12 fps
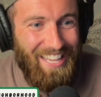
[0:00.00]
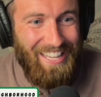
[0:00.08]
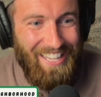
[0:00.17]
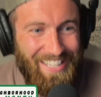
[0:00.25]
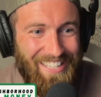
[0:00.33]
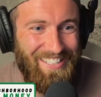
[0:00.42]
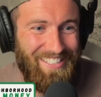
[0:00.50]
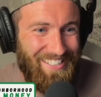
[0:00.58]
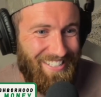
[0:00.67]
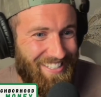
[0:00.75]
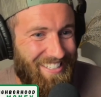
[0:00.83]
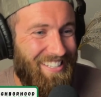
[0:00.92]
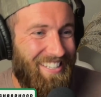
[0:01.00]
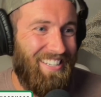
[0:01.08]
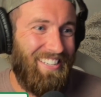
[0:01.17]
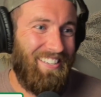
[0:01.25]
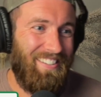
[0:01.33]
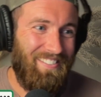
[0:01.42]

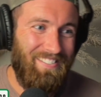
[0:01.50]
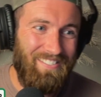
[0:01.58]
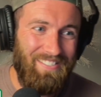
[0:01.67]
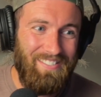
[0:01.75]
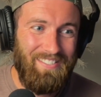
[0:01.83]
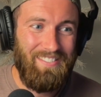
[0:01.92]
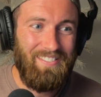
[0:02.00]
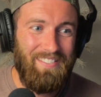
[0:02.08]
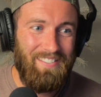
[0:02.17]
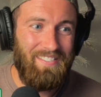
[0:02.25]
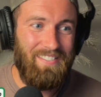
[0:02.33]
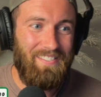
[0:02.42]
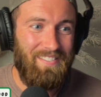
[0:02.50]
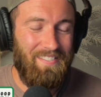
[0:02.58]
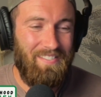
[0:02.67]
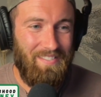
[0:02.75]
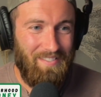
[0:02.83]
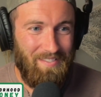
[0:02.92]

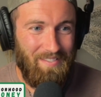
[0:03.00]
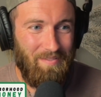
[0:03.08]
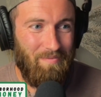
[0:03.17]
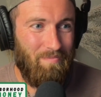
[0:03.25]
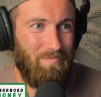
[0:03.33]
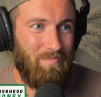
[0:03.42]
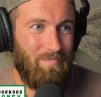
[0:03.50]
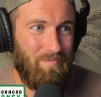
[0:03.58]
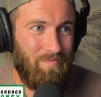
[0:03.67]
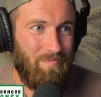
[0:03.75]
No words are spoken by the person on screen.